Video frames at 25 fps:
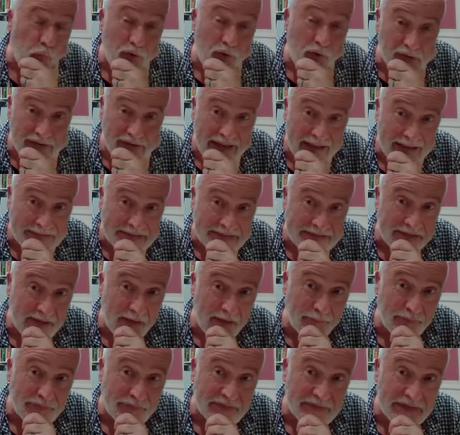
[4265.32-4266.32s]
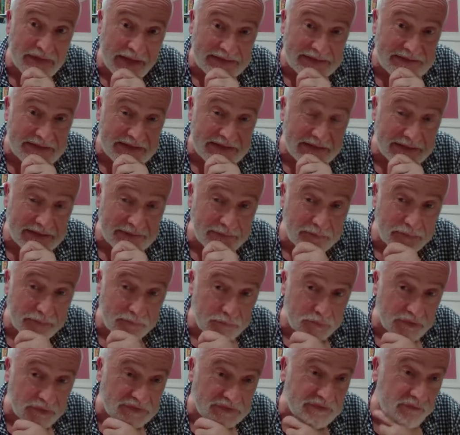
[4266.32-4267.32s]
Where it ended up in 98
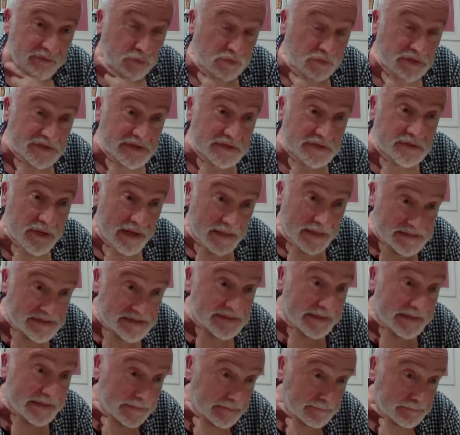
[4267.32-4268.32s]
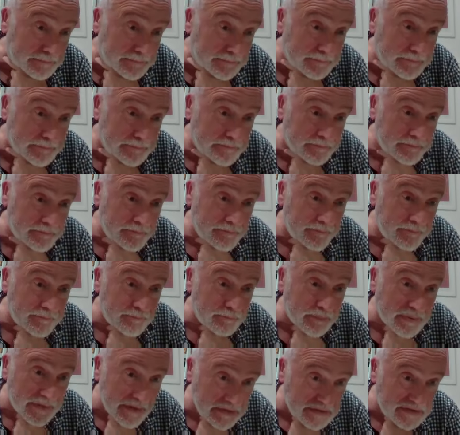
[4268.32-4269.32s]
was, of course, tragedy,
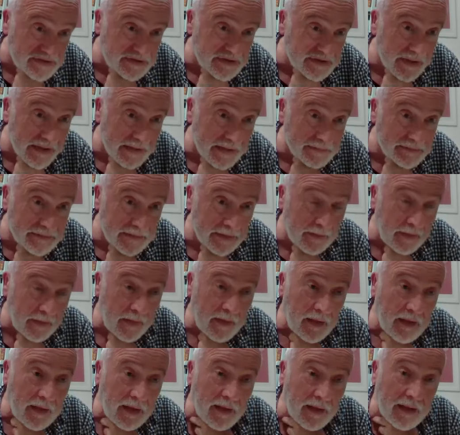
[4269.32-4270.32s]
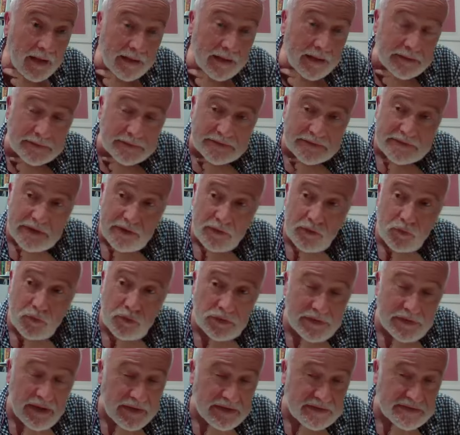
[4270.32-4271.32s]
bloodshed, and
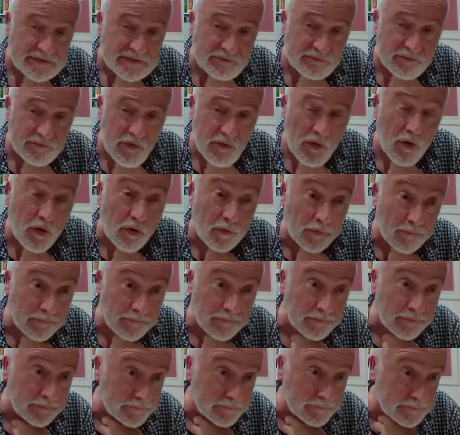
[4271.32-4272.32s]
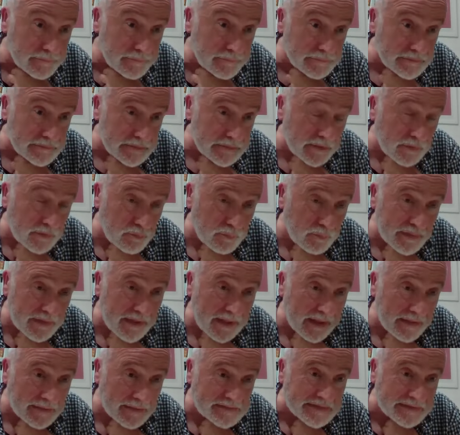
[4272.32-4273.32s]
all kinds of horror. You know, we
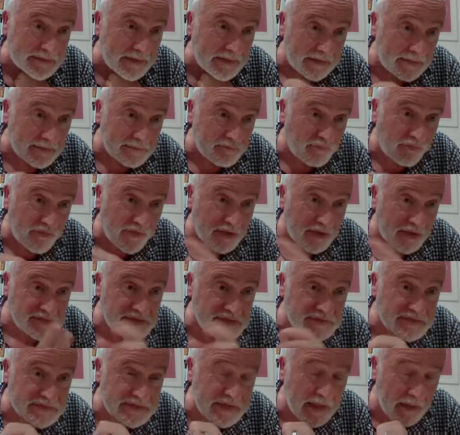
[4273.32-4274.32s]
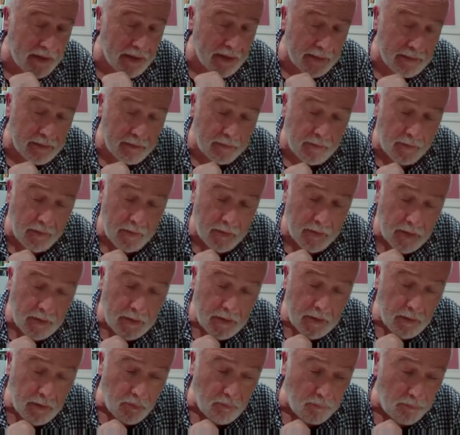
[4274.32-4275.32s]
can't deny it, thousands died.
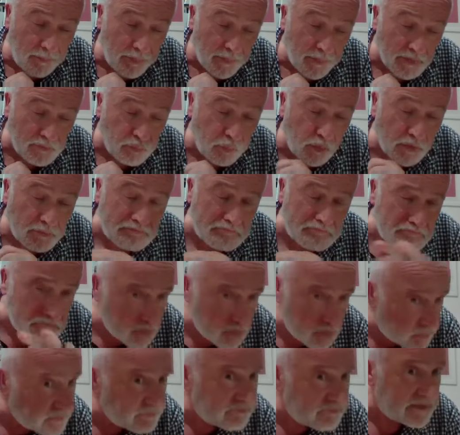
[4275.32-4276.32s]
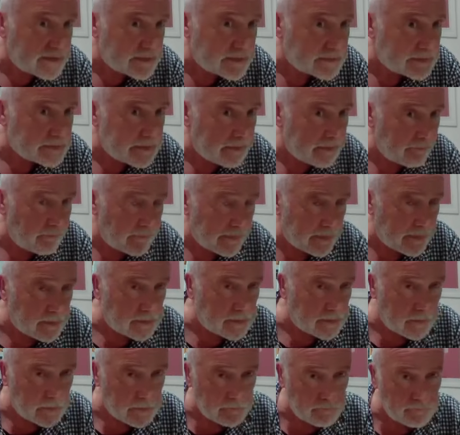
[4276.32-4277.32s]
But what motivated, I think,
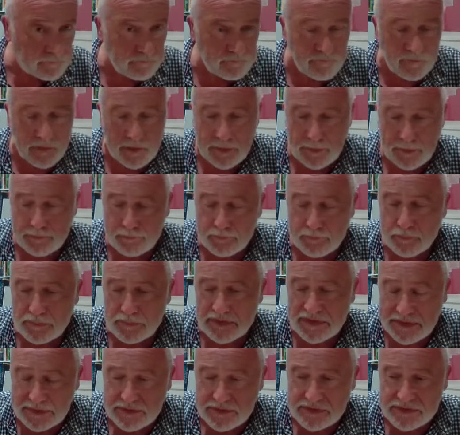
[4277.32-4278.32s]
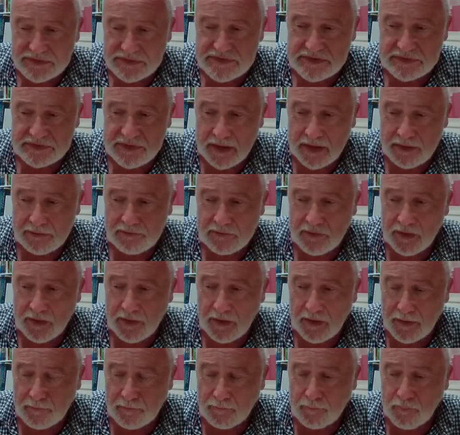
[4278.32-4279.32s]
a lot of um, leaders at that
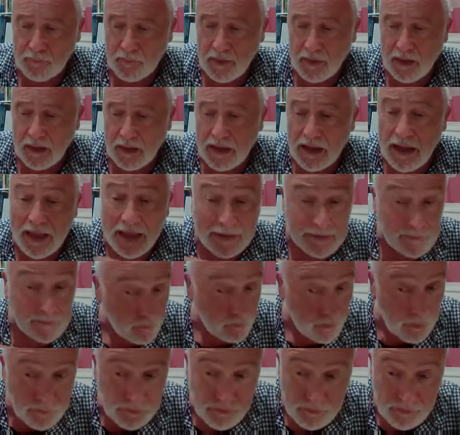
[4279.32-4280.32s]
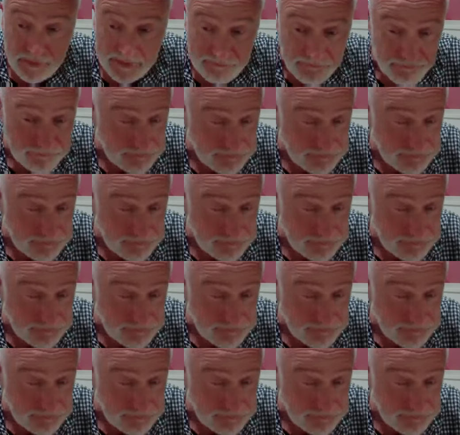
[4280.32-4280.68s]
time and ordinary